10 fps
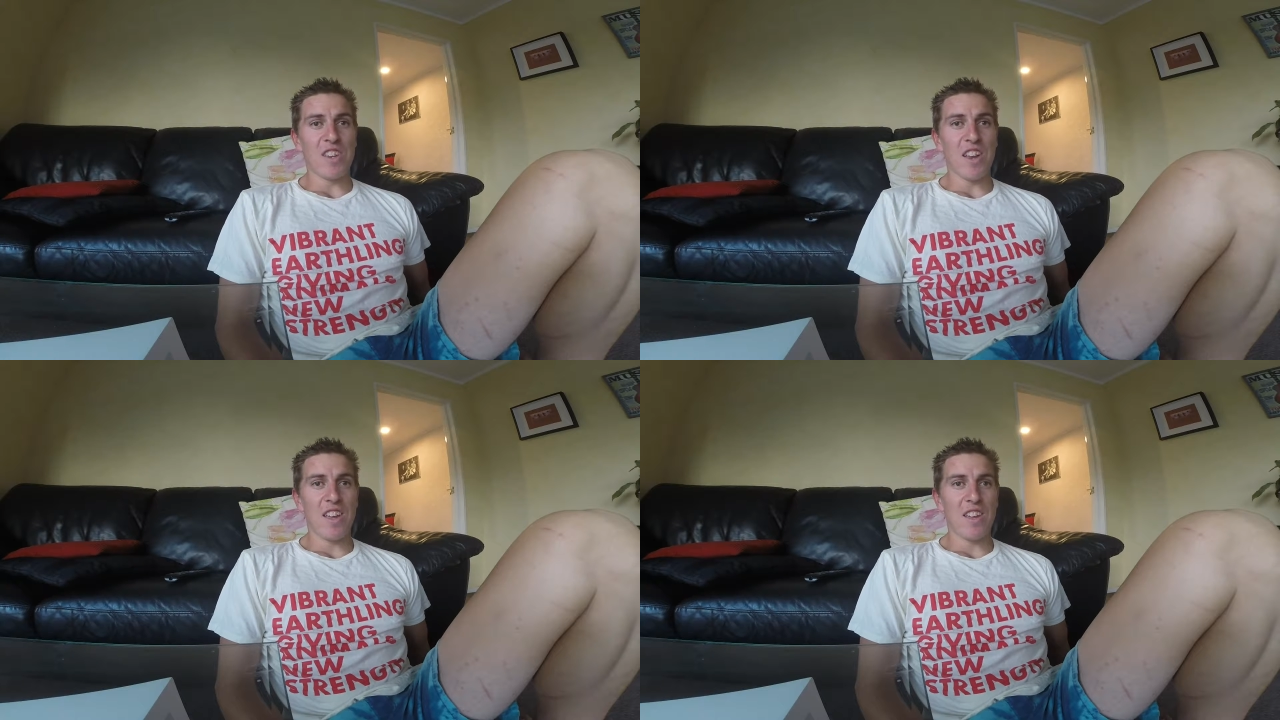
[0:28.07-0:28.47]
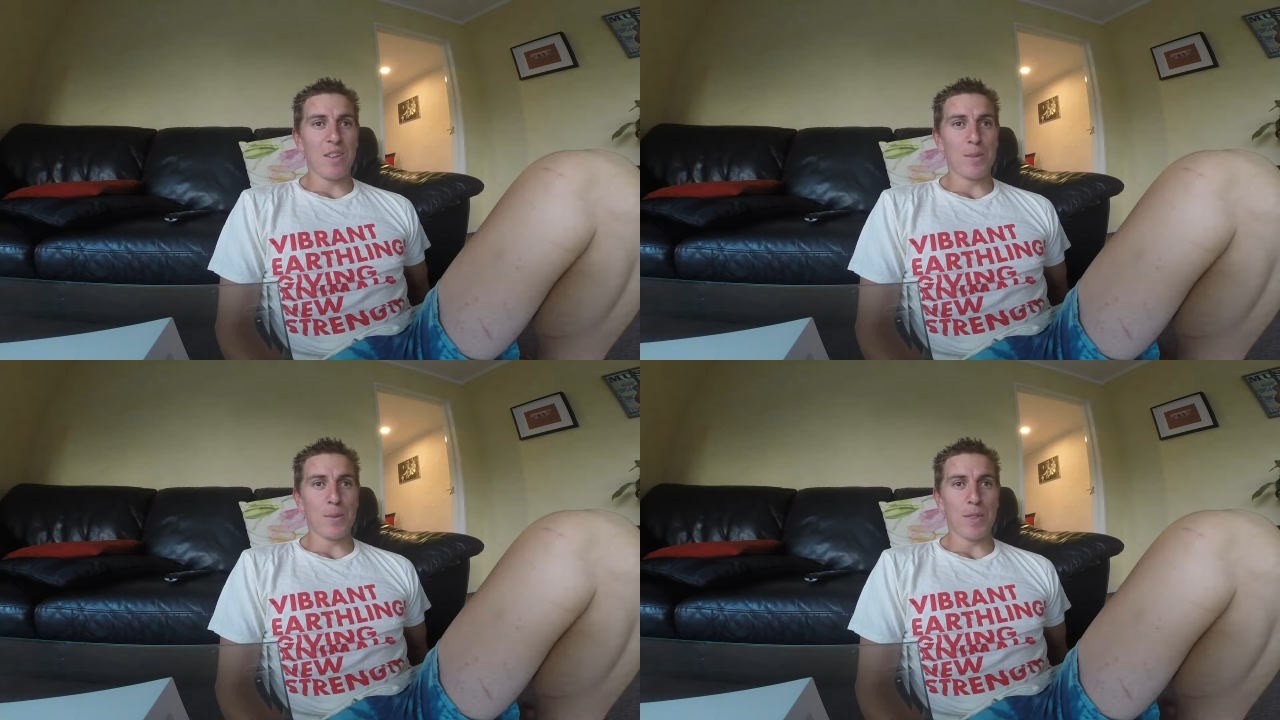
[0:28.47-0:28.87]
today
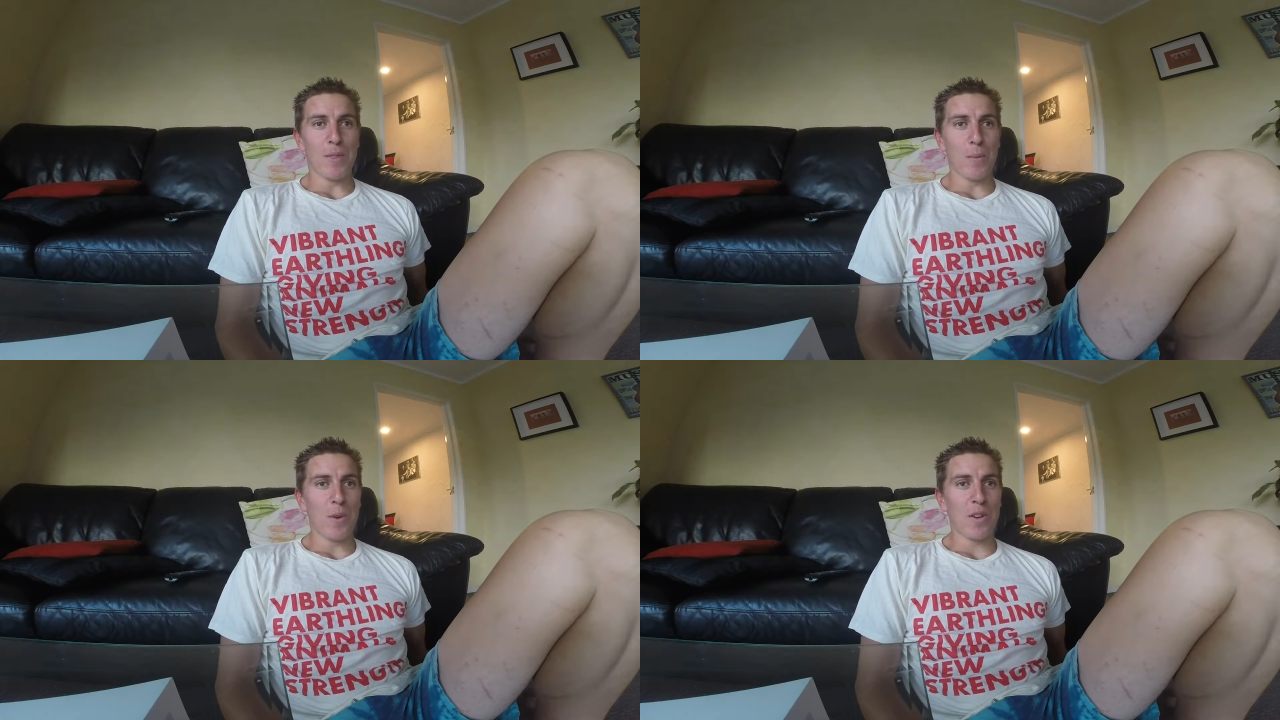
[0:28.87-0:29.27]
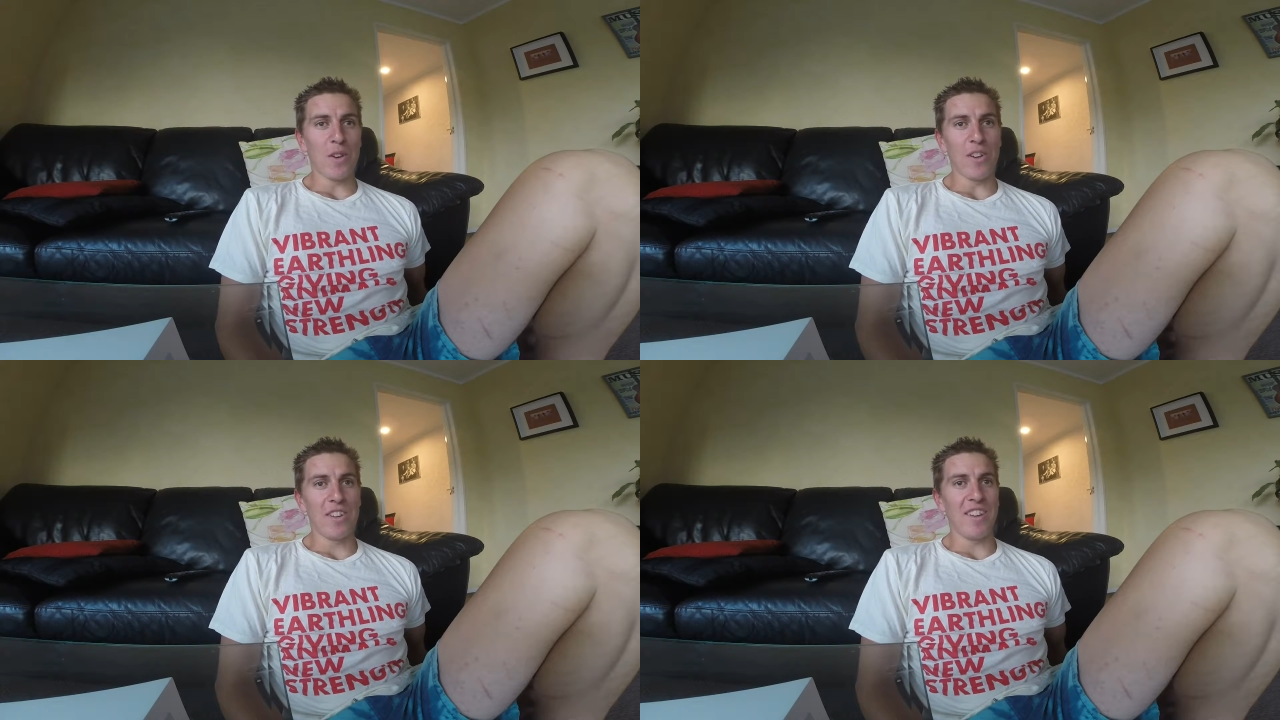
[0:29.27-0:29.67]
I was with the work
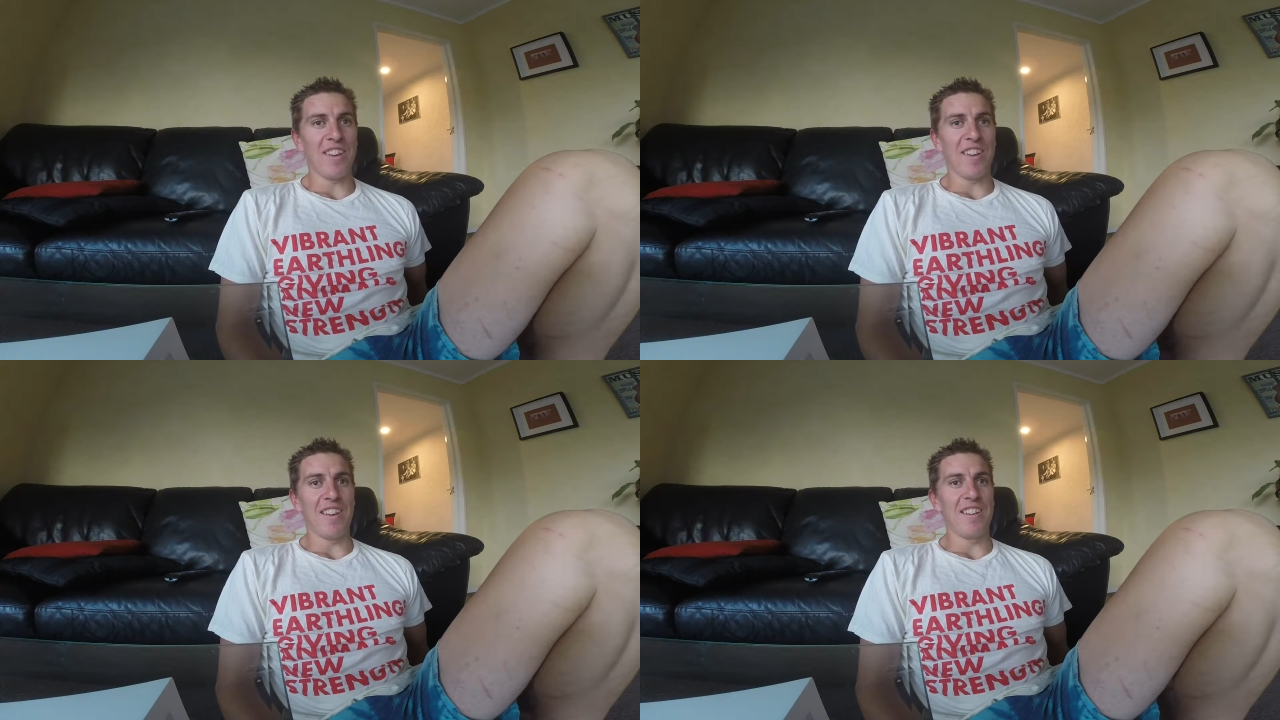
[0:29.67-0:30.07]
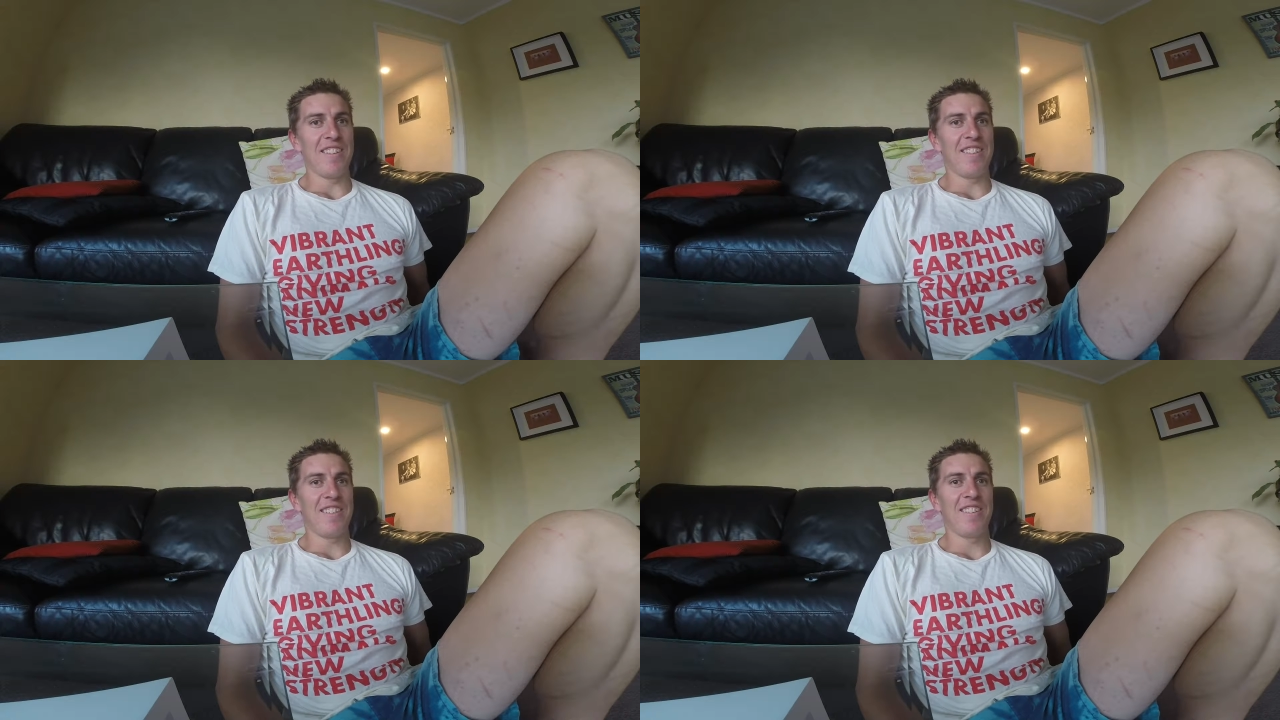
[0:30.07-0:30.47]
colleague and